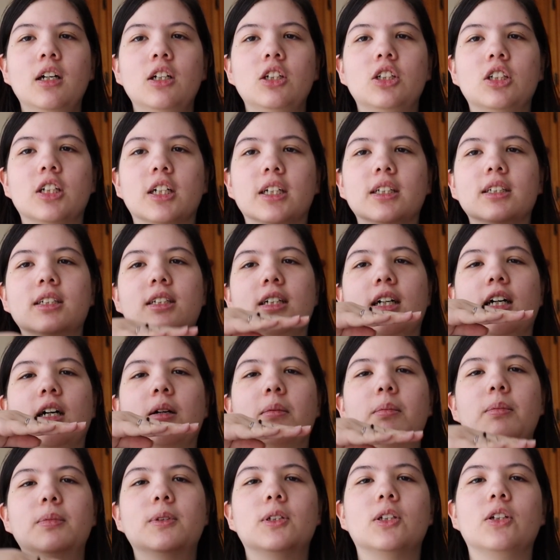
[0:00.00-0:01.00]
chest
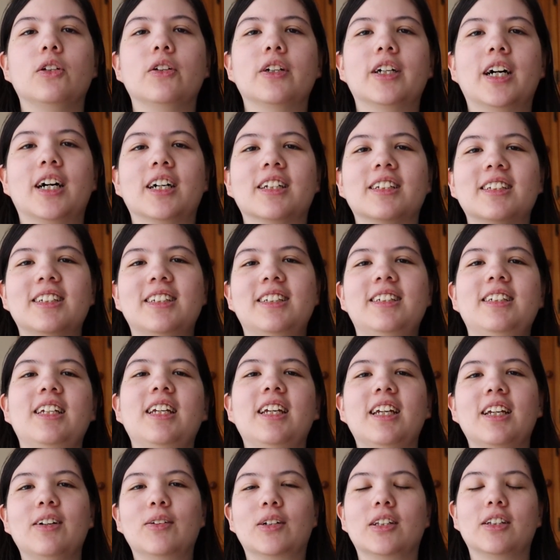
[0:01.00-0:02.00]
up, so you can't
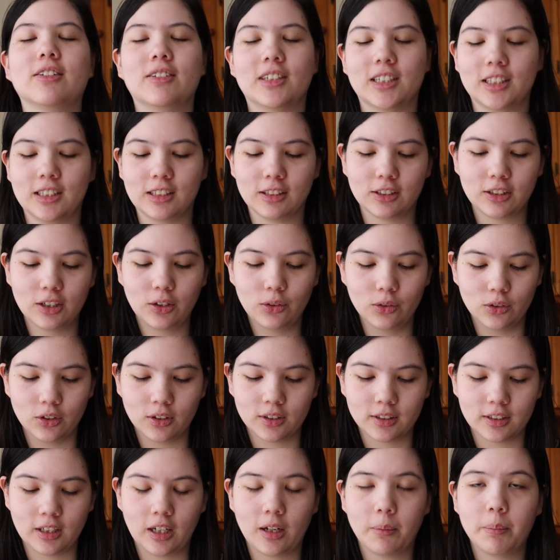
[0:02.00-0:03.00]
see what the rest of the coat
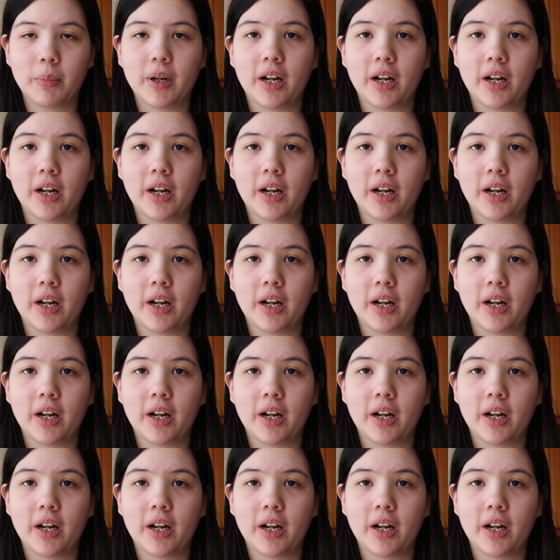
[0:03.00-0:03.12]
looks like.